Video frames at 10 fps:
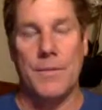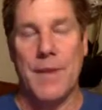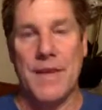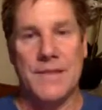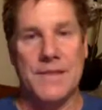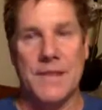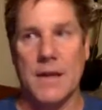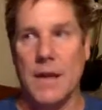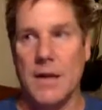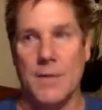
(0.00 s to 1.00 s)
best
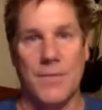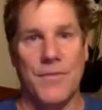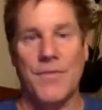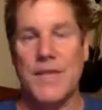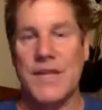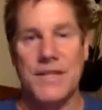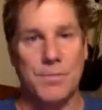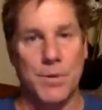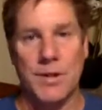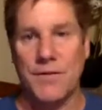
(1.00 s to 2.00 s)

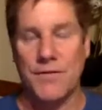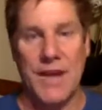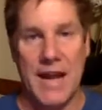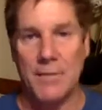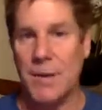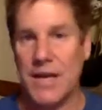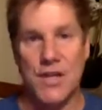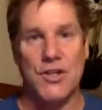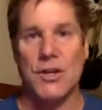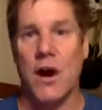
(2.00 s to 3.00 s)
Facebook fan
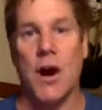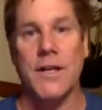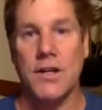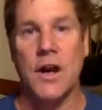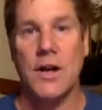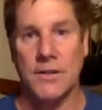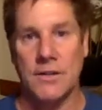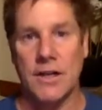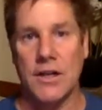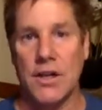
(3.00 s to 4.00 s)
page, on and
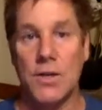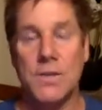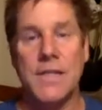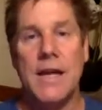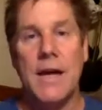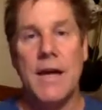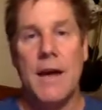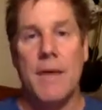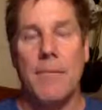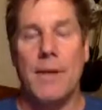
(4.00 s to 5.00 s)
on it goes.
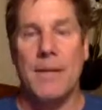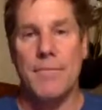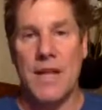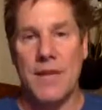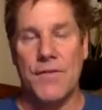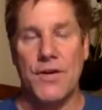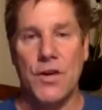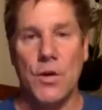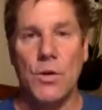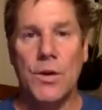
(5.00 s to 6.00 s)
But if
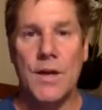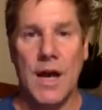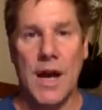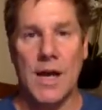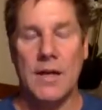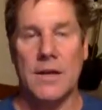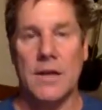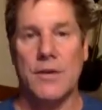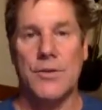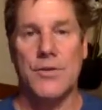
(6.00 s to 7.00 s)
you're not
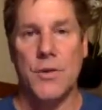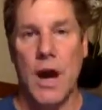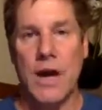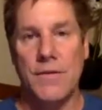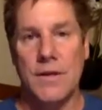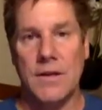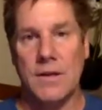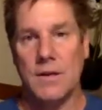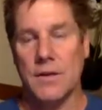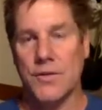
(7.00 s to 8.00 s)

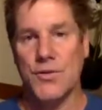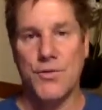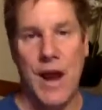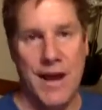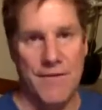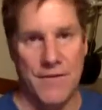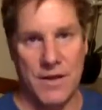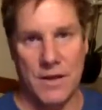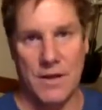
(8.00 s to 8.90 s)
driving traffic